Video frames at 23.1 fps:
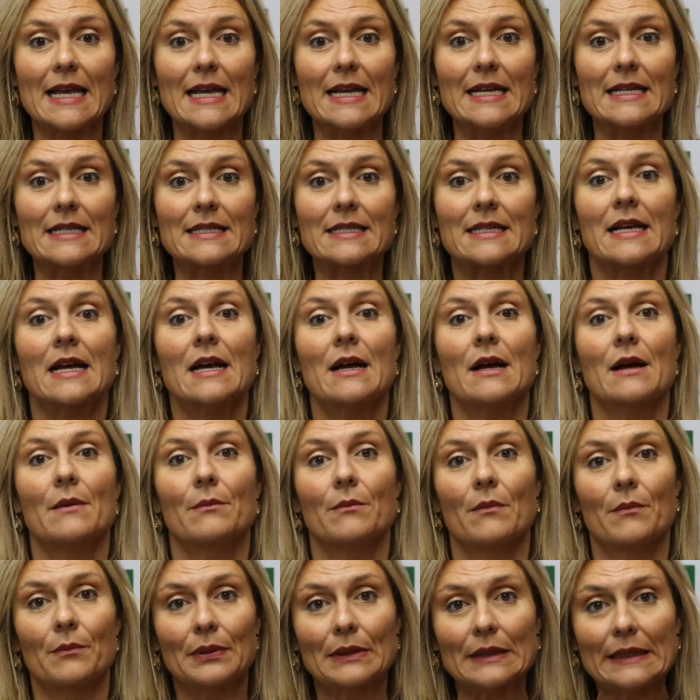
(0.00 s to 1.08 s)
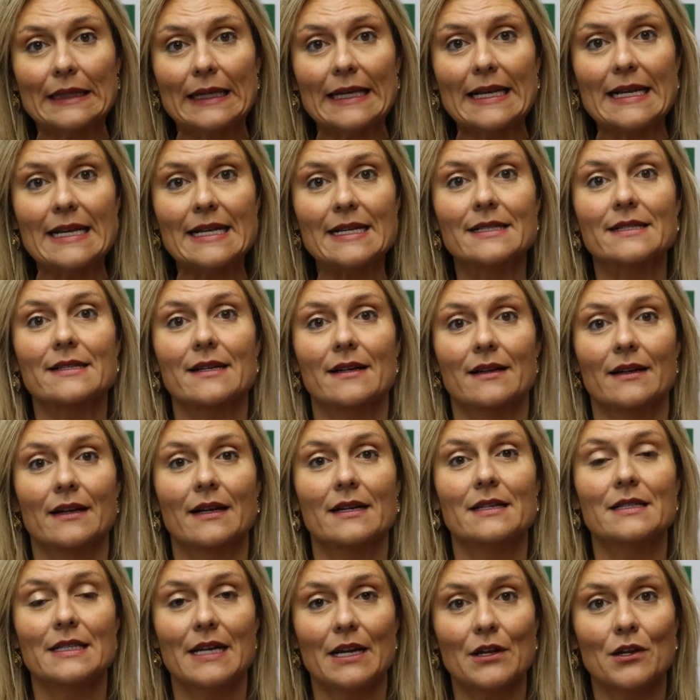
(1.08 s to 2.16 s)
ease, please
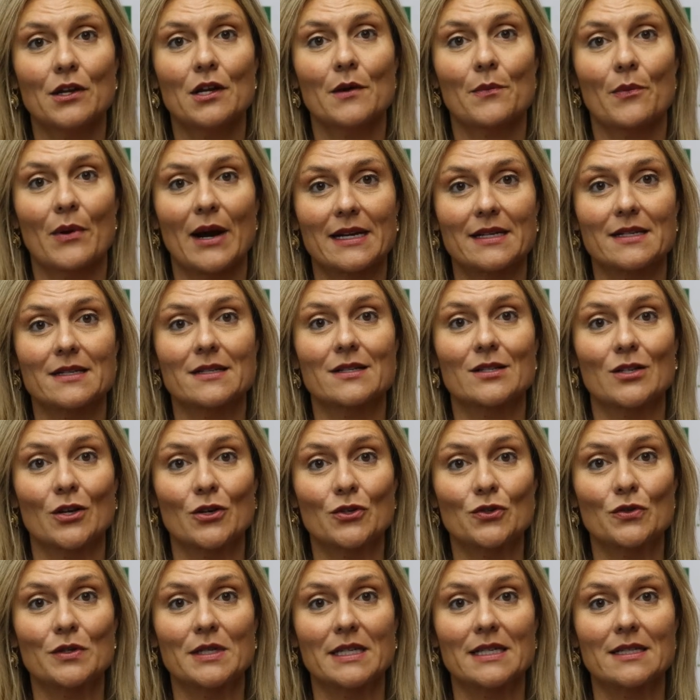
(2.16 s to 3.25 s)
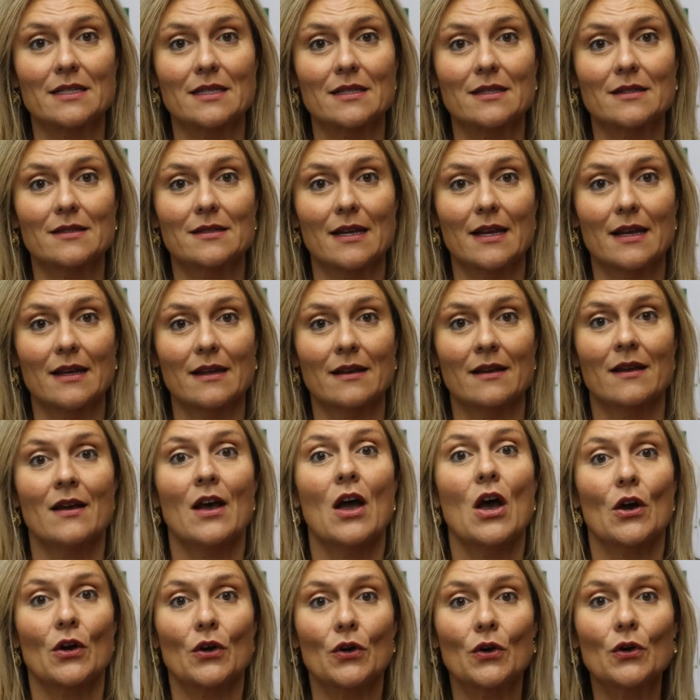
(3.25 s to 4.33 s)
continue to practice social distancing,
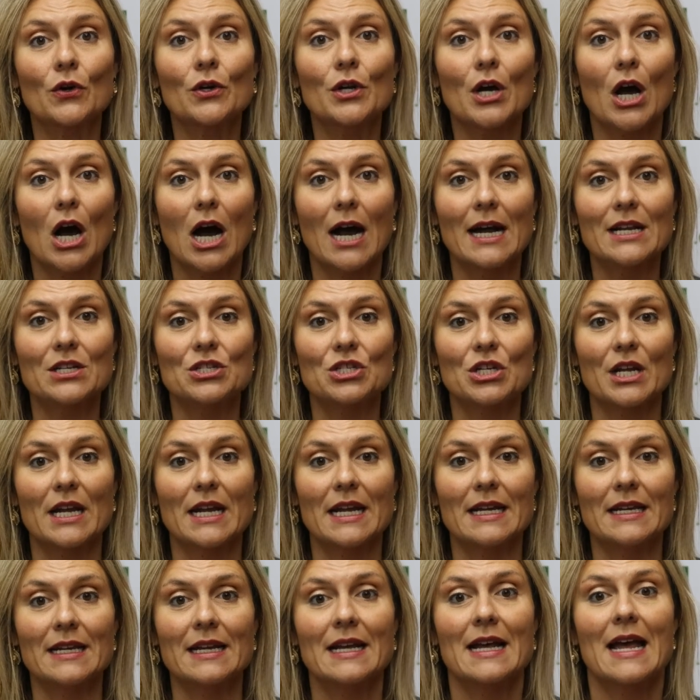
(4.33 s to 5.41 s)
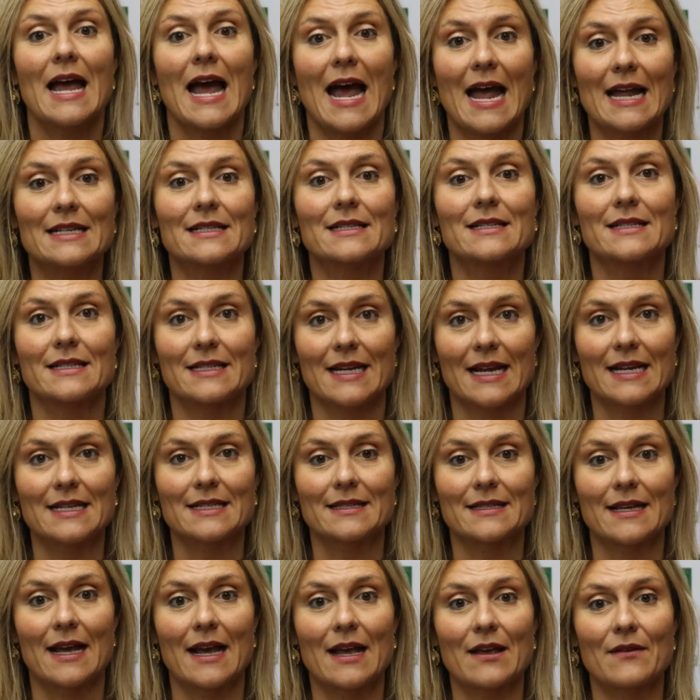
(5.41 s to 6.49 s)
good hygiene, and stay
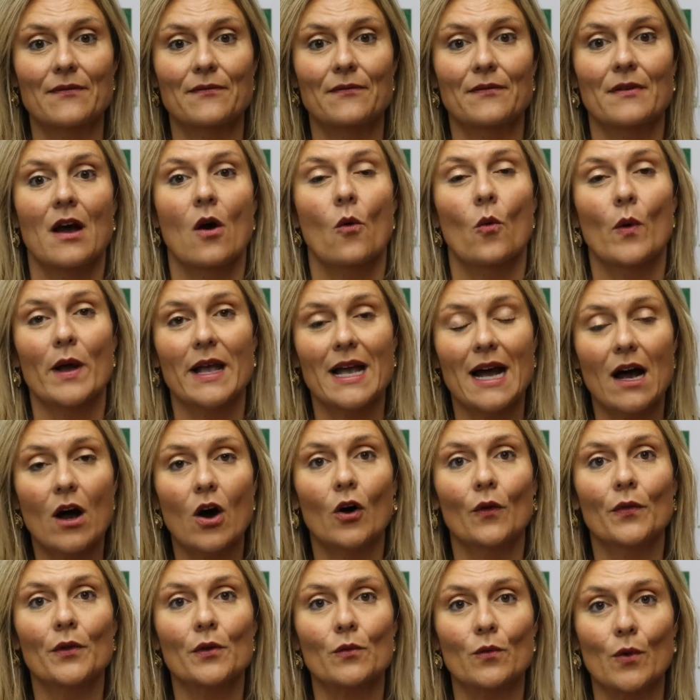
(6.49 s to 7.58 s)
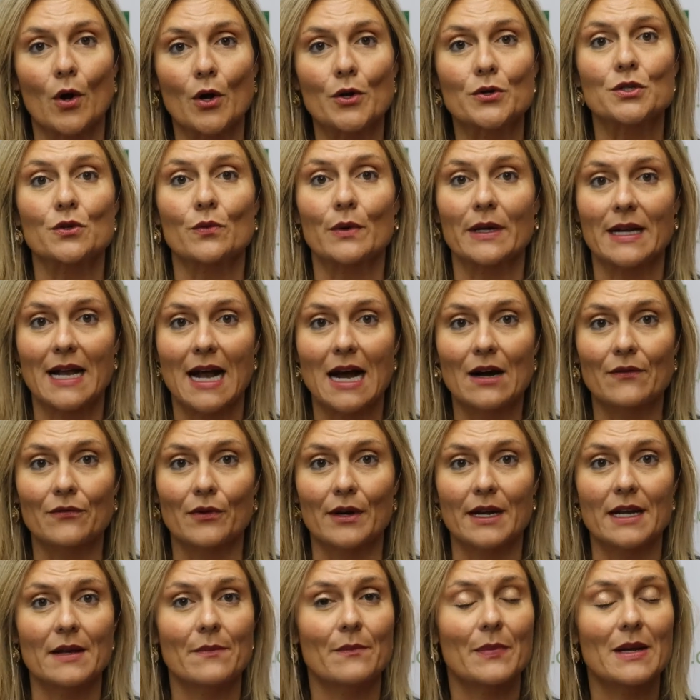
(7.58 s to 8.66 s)
safe. We are on the road to
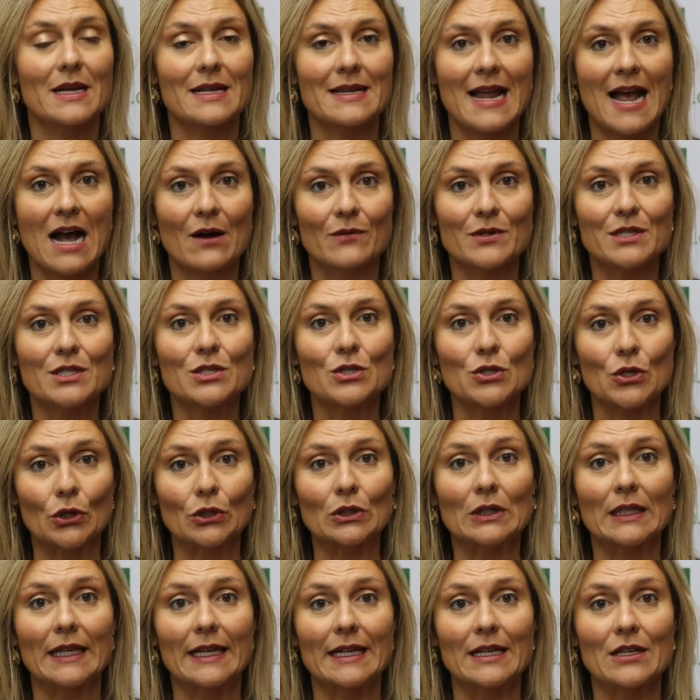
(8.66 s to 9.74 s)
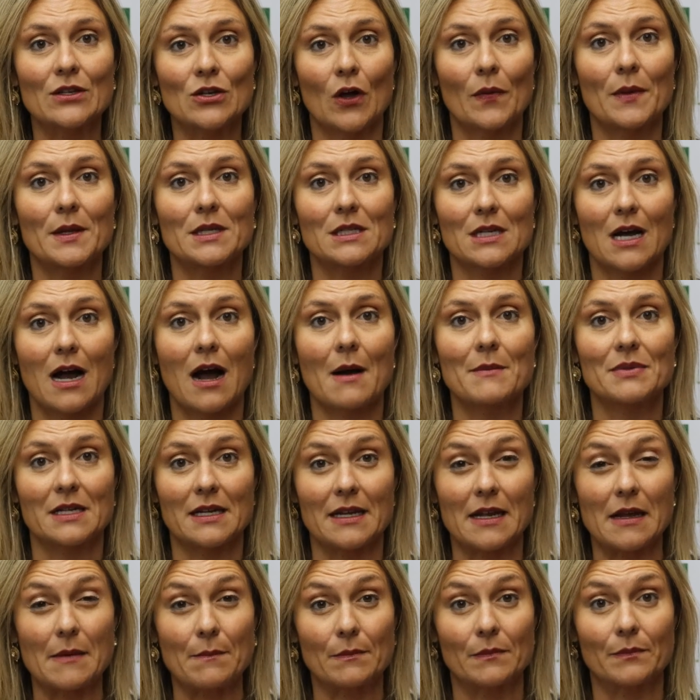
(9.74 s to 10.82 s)
recovery, but now is certainly not the time
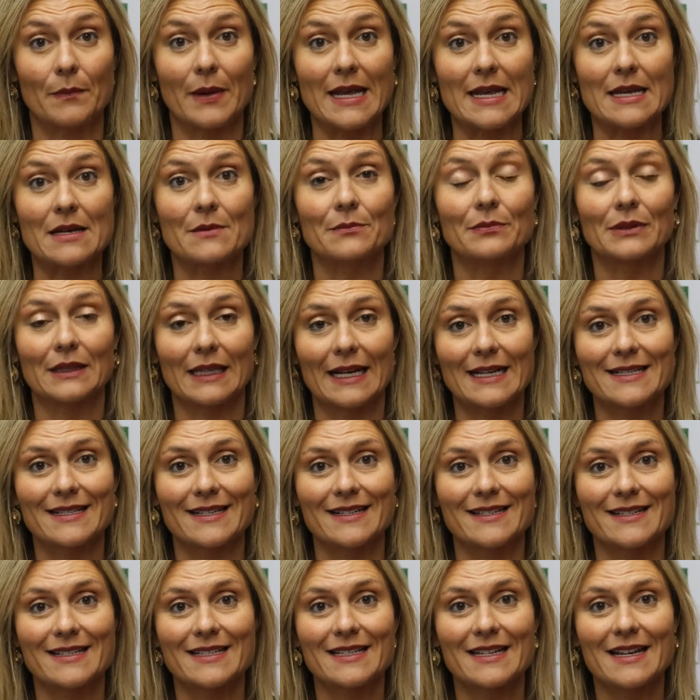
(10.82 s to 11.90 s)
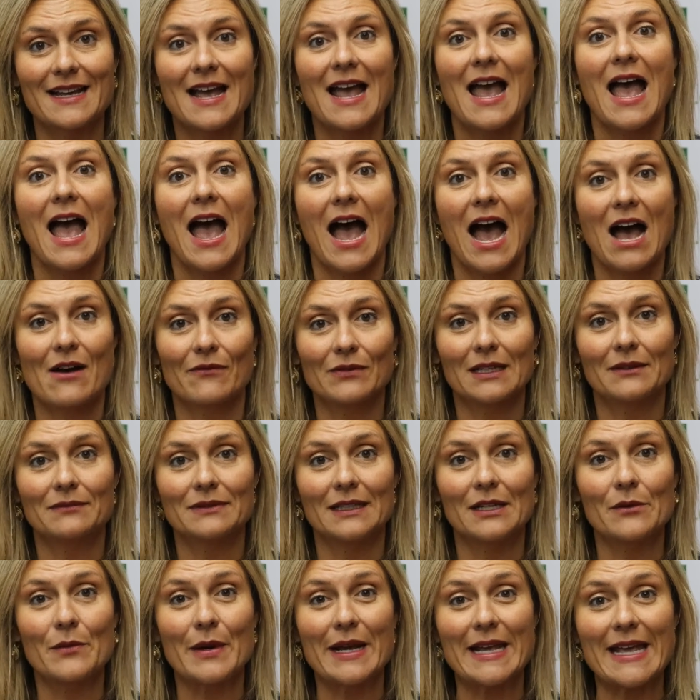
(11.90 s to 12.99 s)
to be complacent. Have a
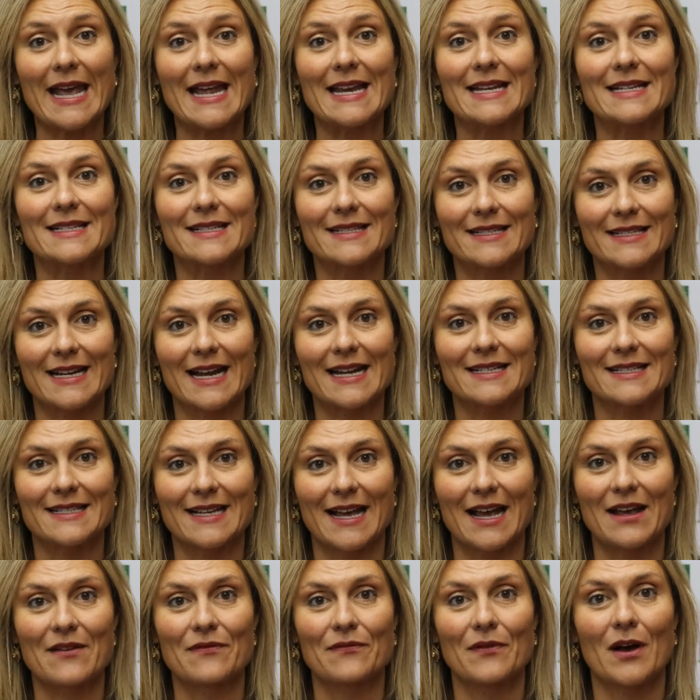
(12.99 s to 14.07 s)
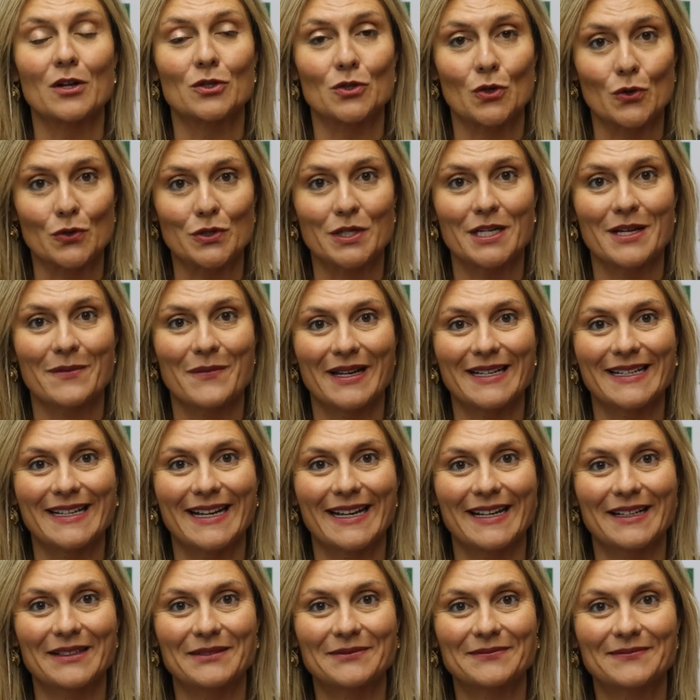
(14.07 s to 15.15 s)
lovely weekend. Stay safe. I'll talk to you
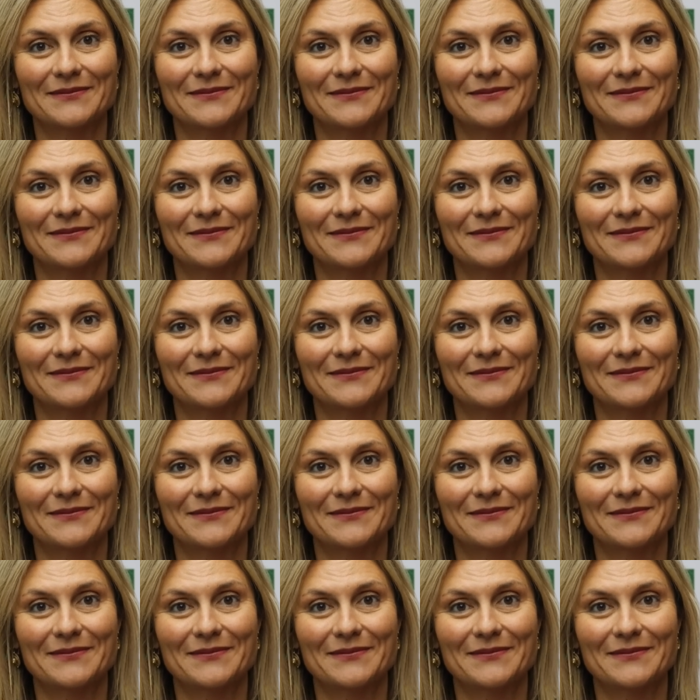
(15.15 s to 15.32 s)
Monday.